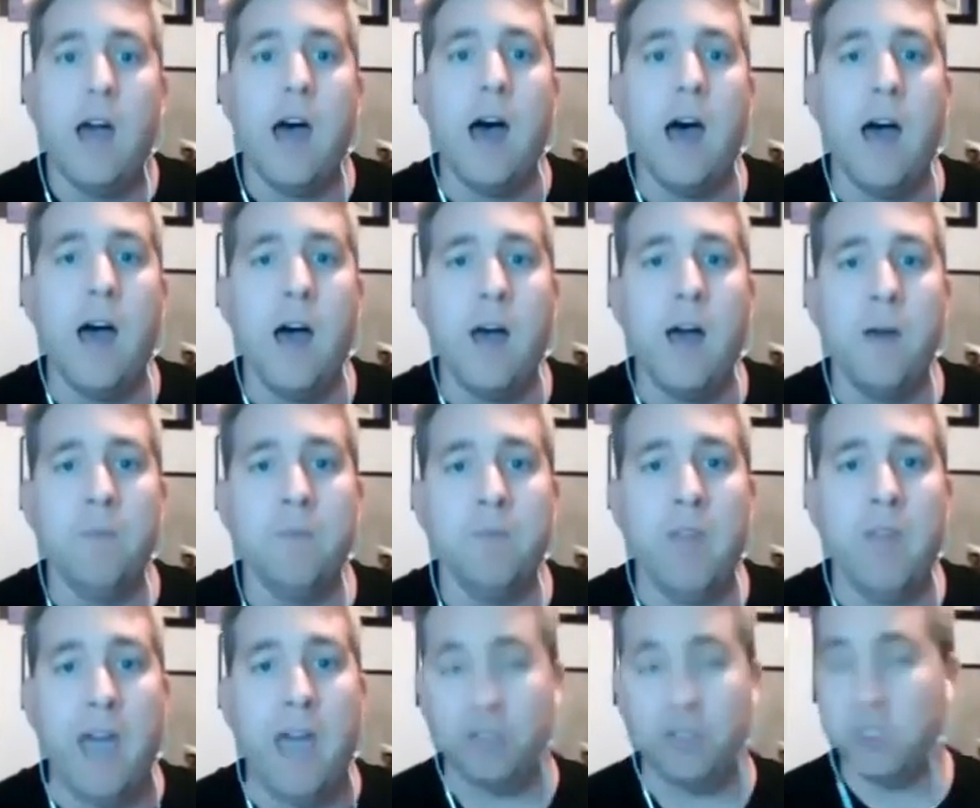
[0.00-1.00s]

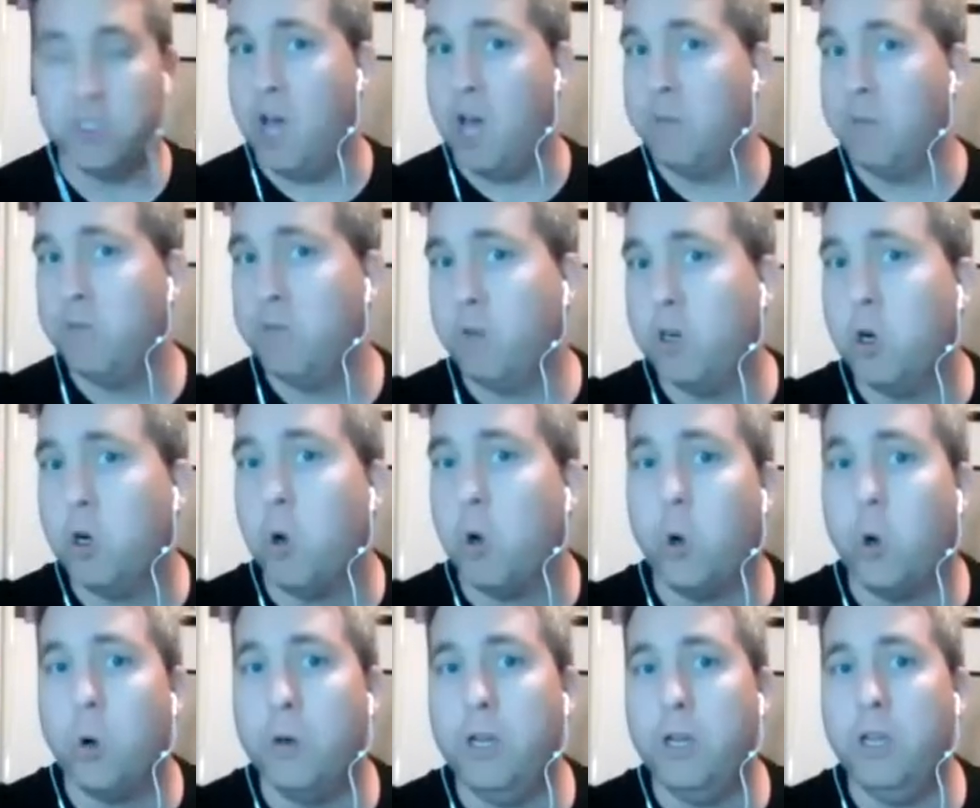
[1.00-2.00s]
Um, at the time of
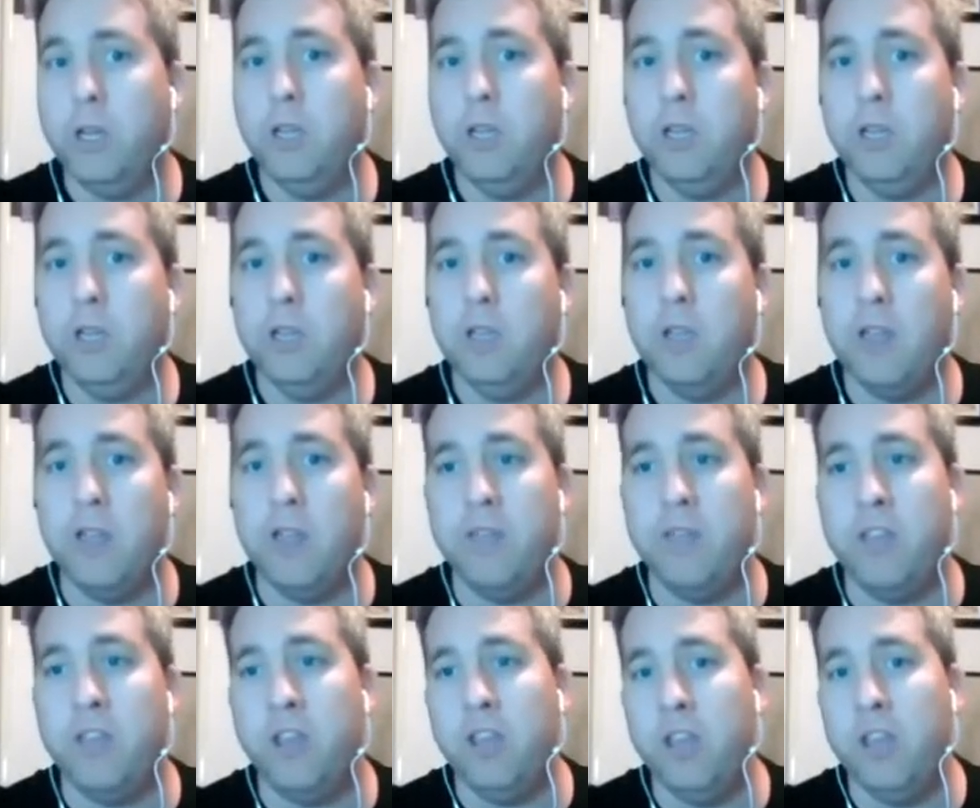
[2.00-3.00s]
recording,
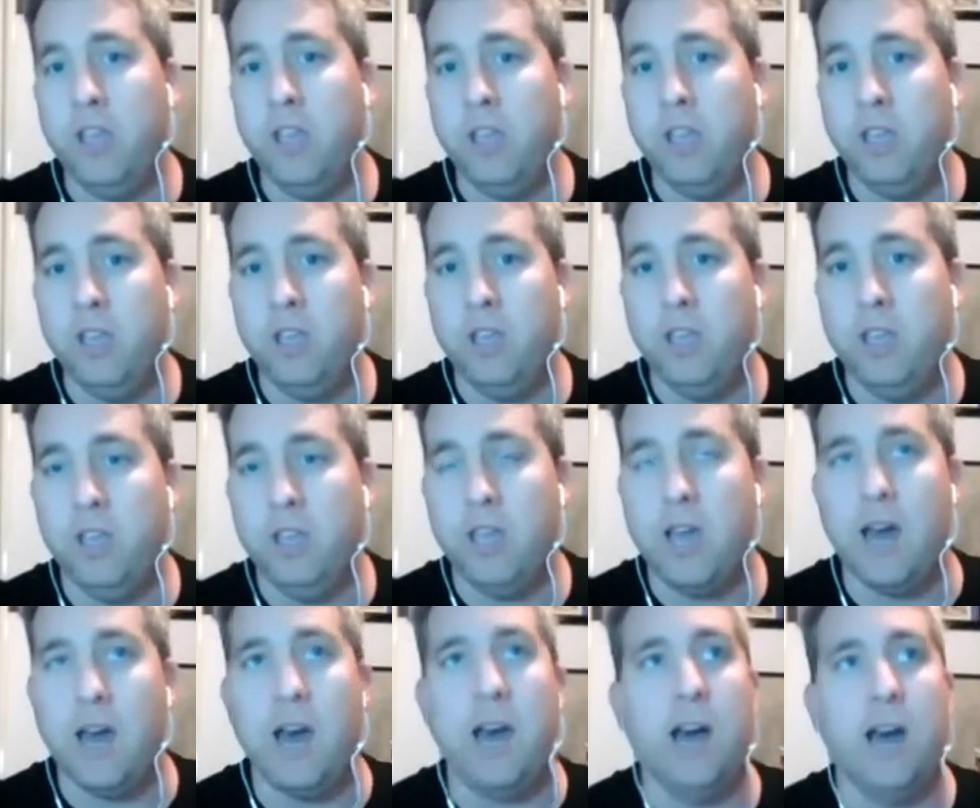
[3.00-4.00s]
the
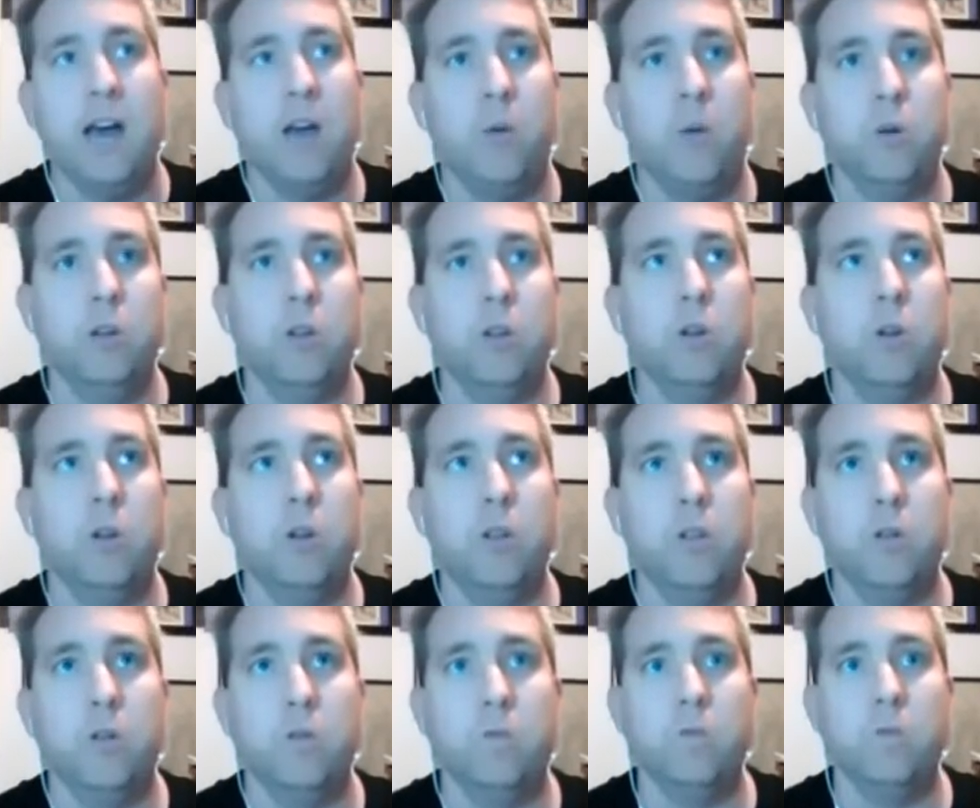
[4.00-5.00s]
uh, what do you call it?
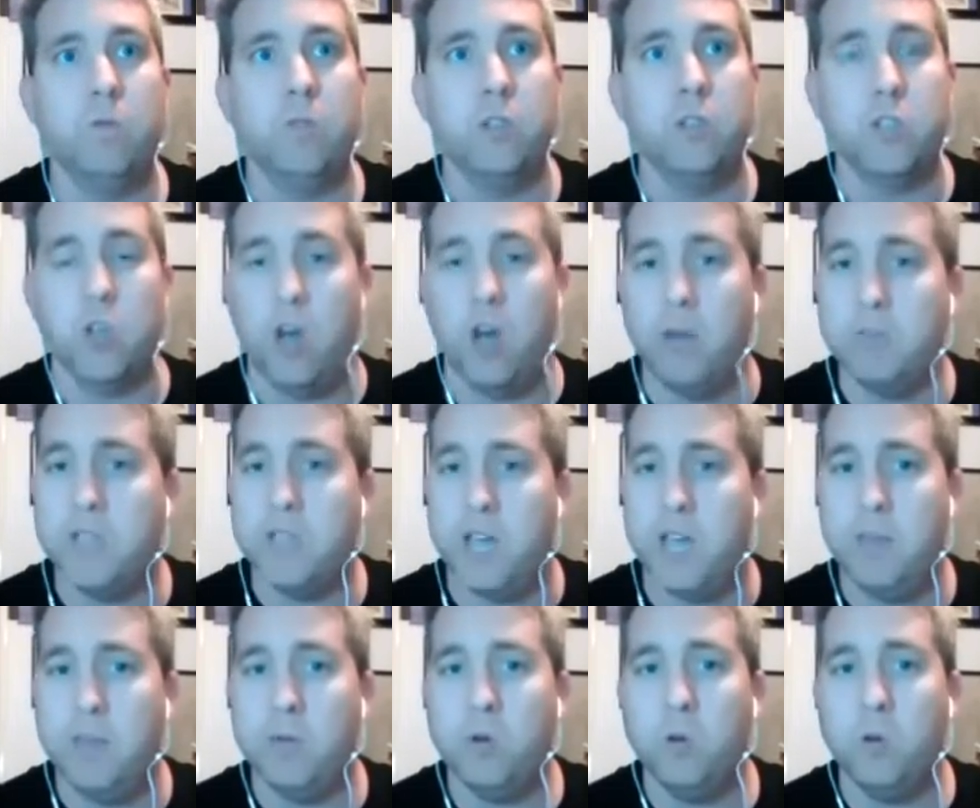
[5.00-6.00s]
The the
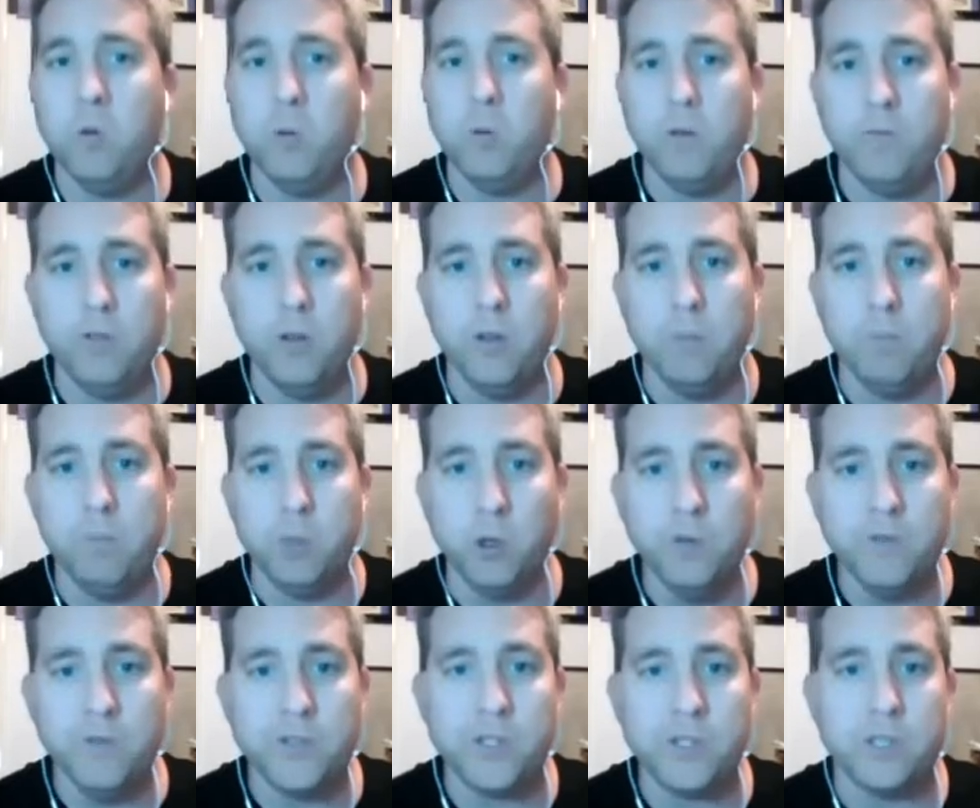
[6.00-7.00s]
timetable with the
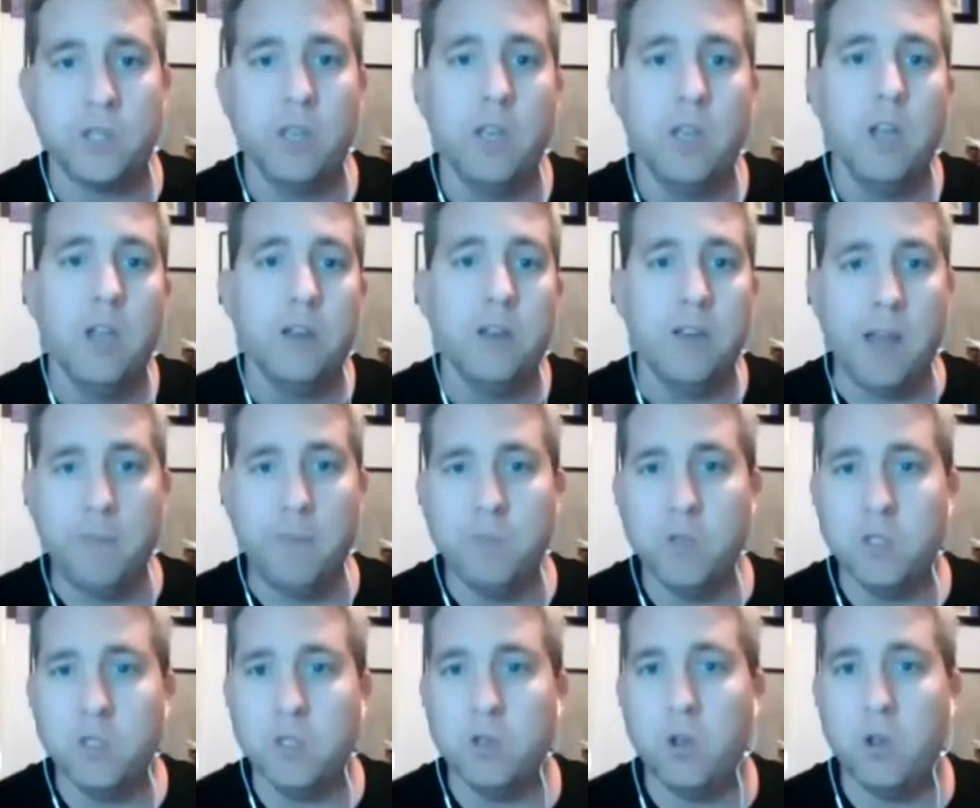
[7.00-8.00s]
booths
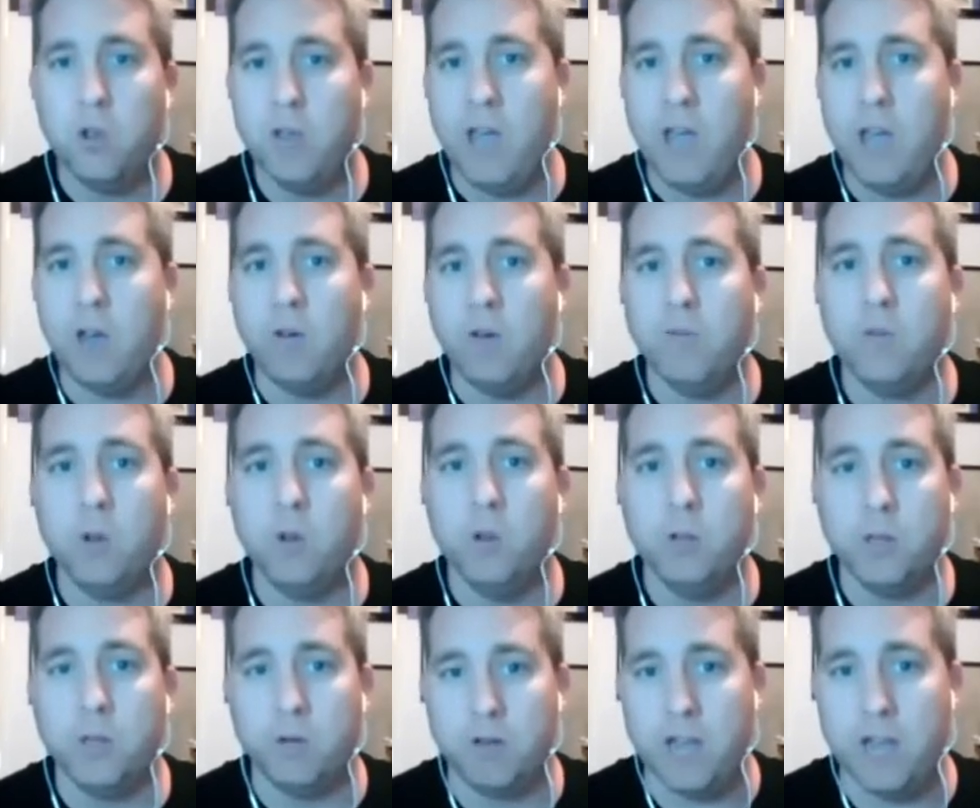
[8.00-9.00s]
numbers and all that of all
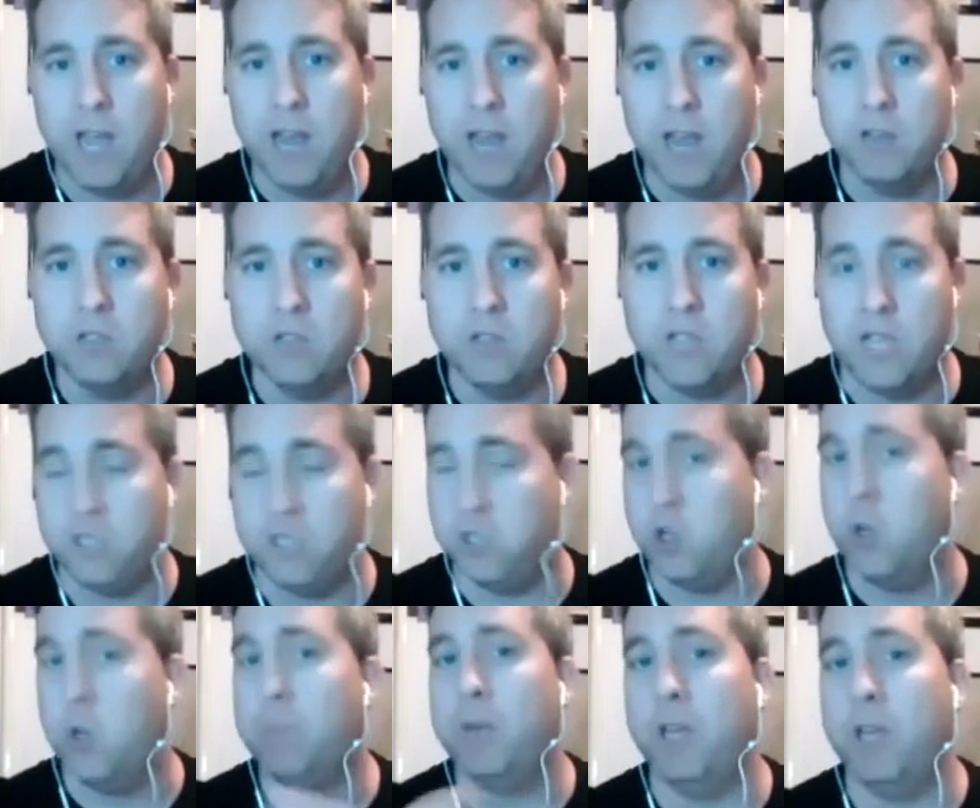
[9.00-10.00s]
the creators has
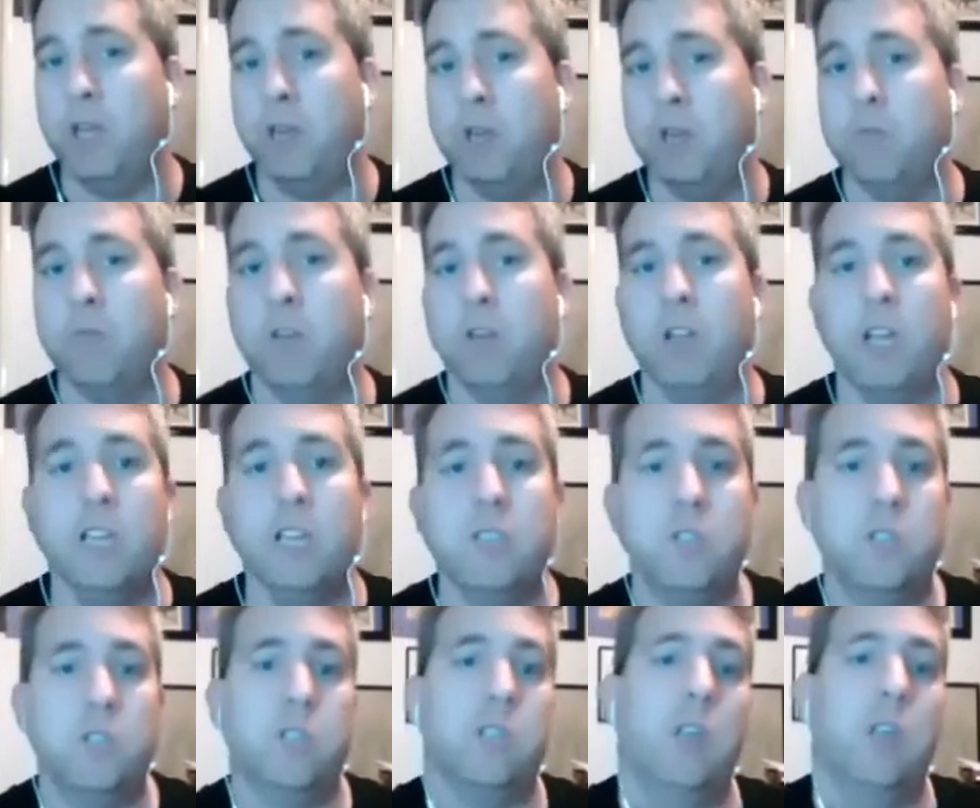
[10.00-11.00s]
not been
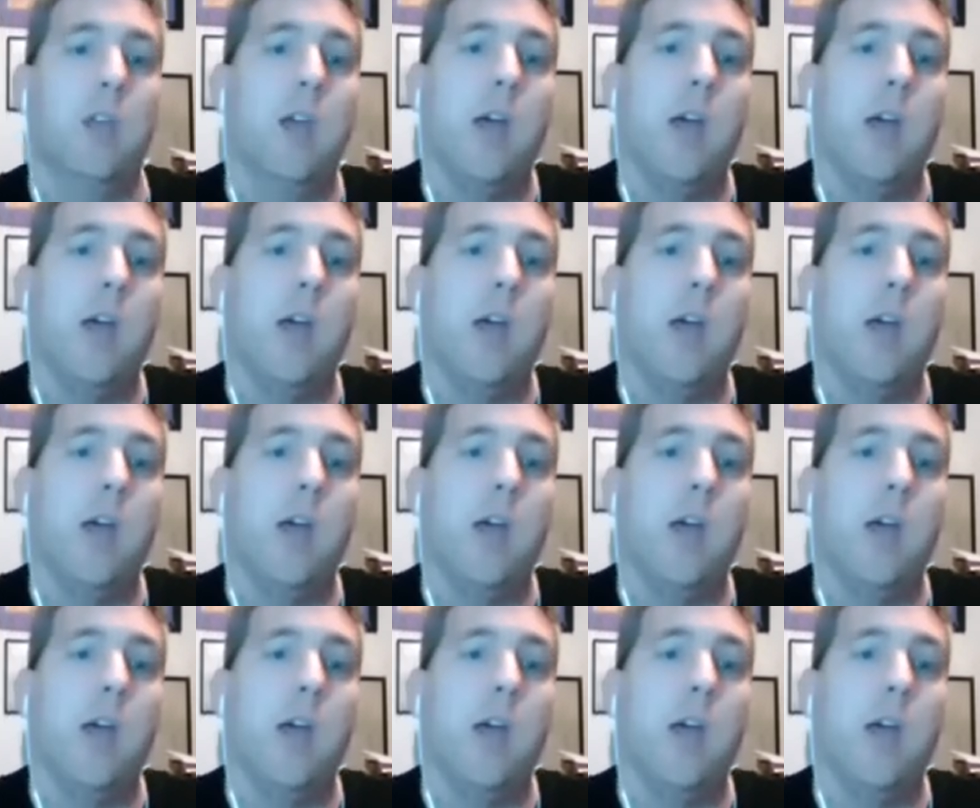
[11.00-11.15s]
released.